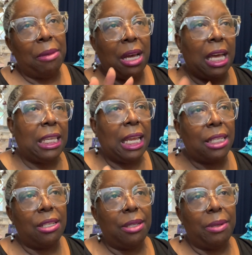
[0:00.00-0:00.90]
I'd like
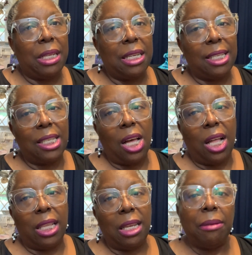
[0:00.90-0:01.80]
to do it in a
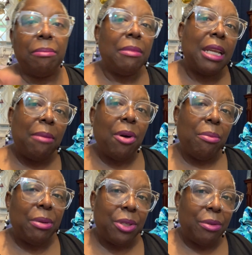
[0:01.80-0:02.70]
solid, but I'm
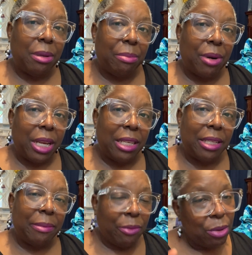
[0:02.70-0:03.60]
open to a print.
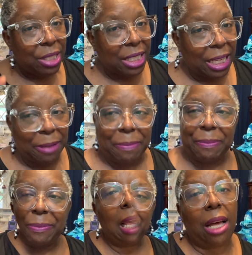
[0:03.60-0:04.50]
We'll see.
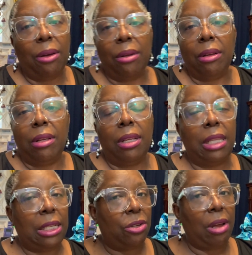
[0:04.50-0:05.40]
Now,
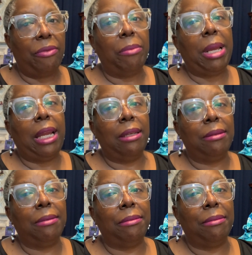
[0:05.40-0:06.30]
these are not for me.
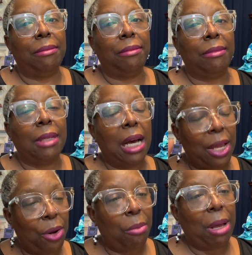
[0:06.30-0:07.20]
I
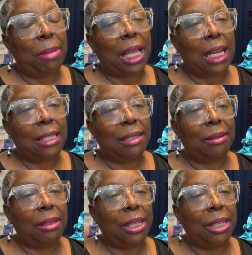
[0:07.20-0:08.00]
know my place.